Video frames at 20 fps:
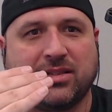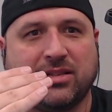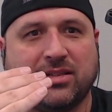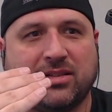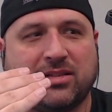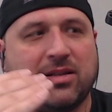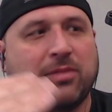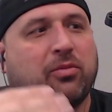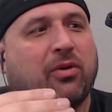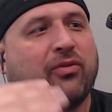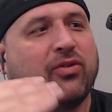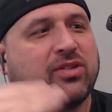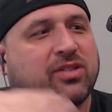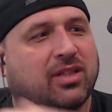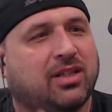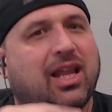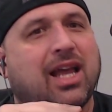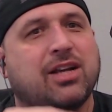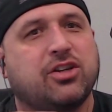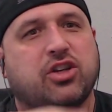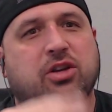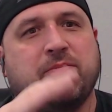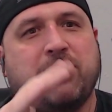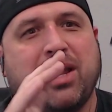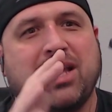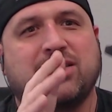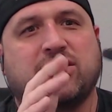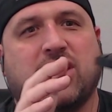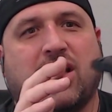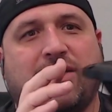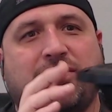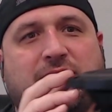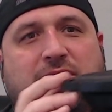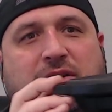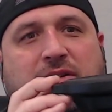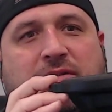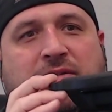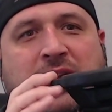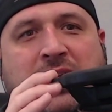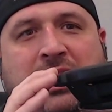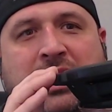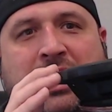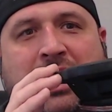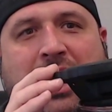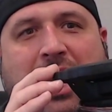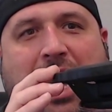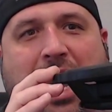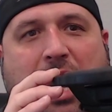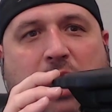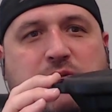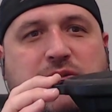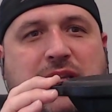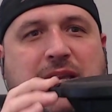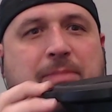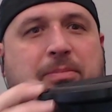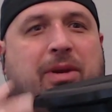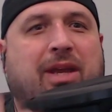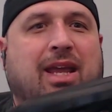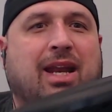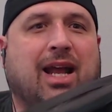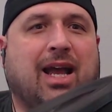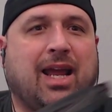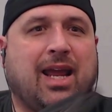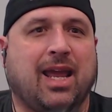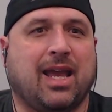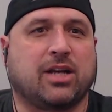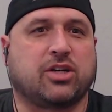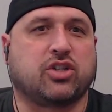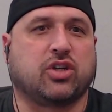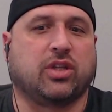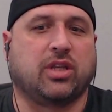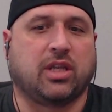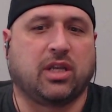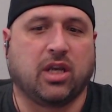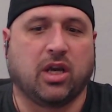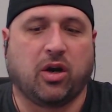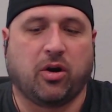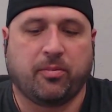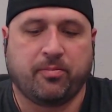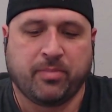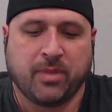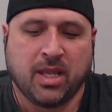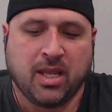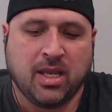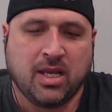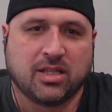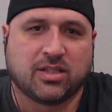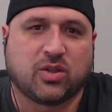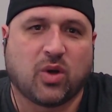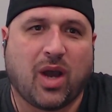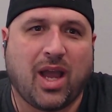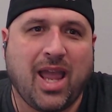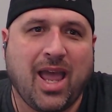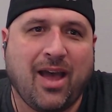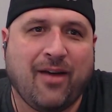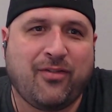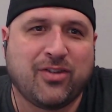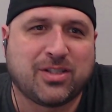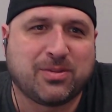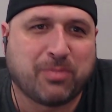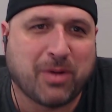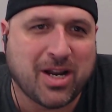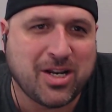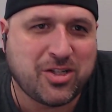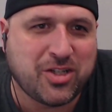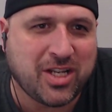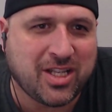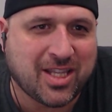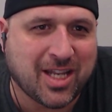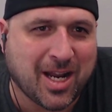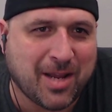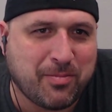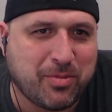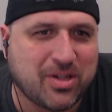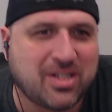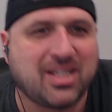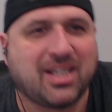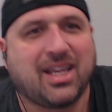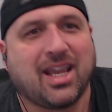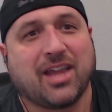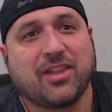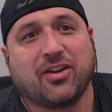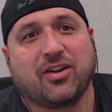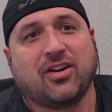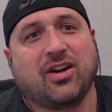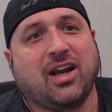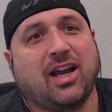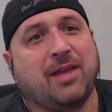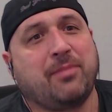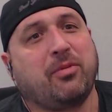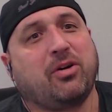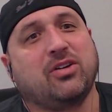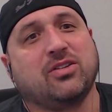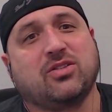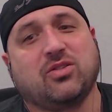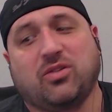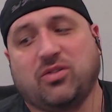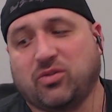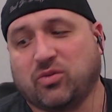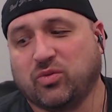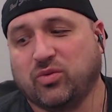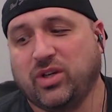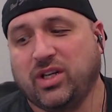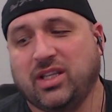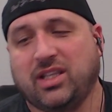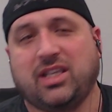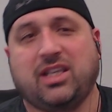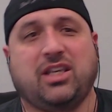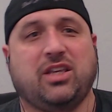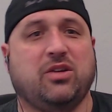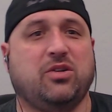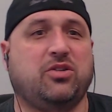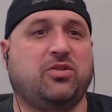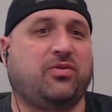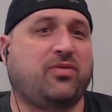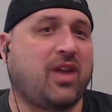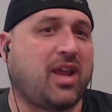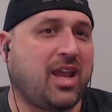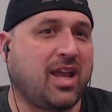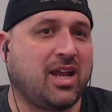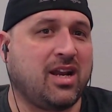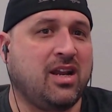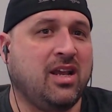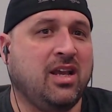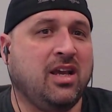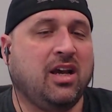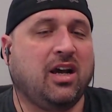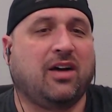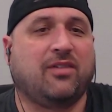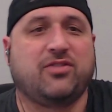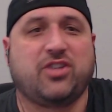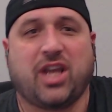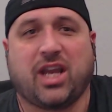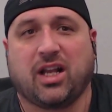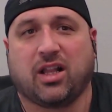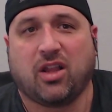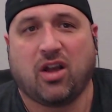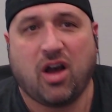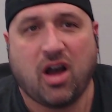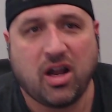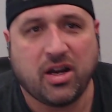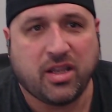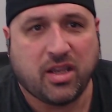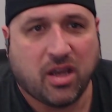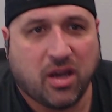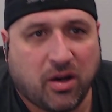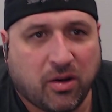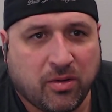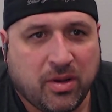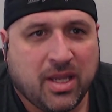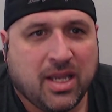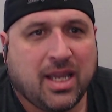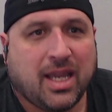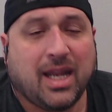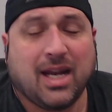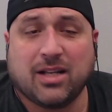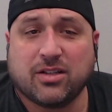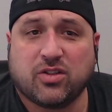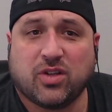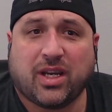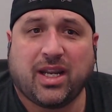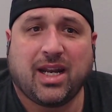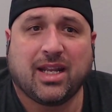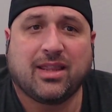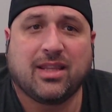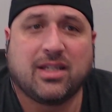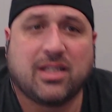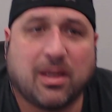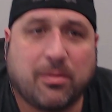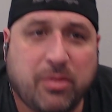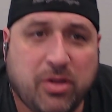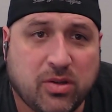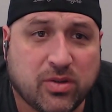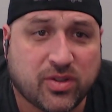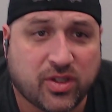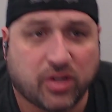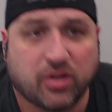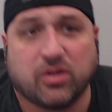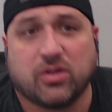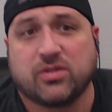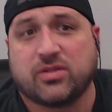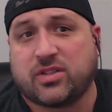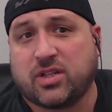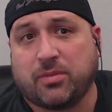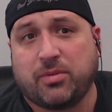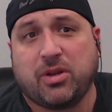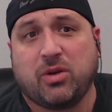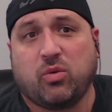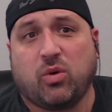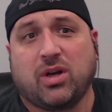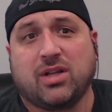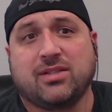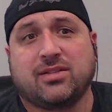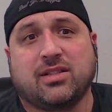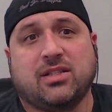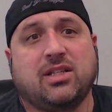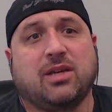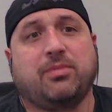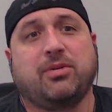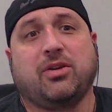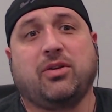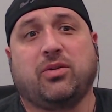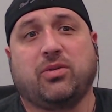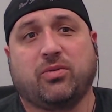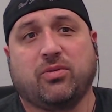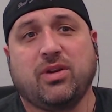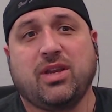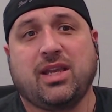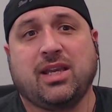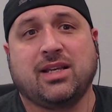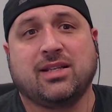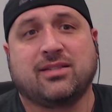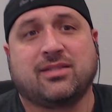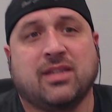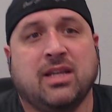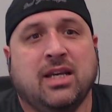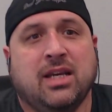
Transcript: subwoofer selection based off of how deep can I actually go. So I have a spreadsheet that I put together. I'm also a really huge fan of JL Audio, and I was looking at the W0s, W1s, and W3s